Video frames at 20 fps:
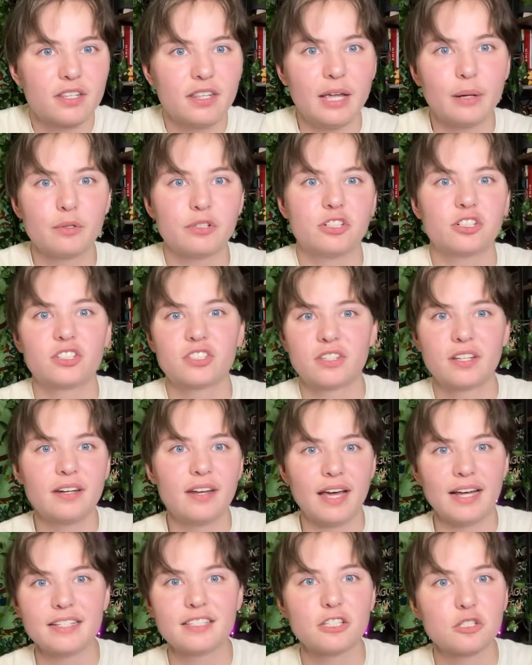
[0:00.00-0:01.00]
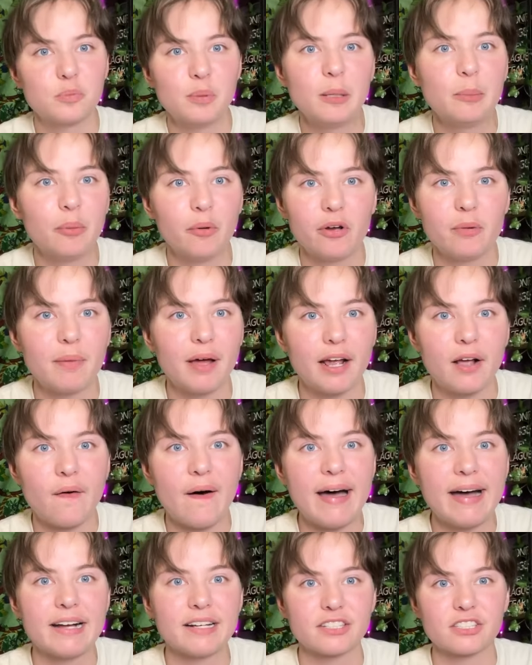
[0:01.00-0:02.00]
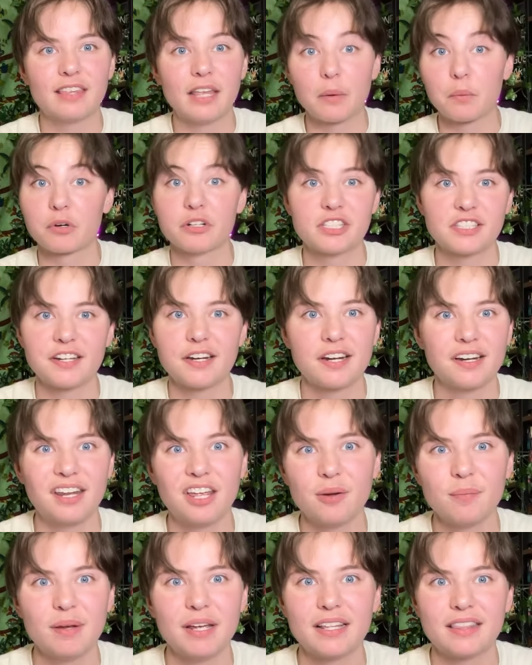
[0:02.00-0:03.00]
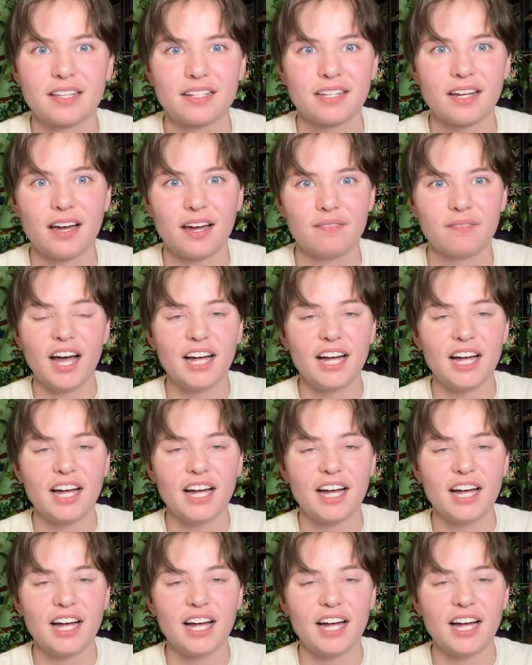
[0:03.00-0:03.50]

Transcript: They were just the nicest people in my class that were sitting near me at the time.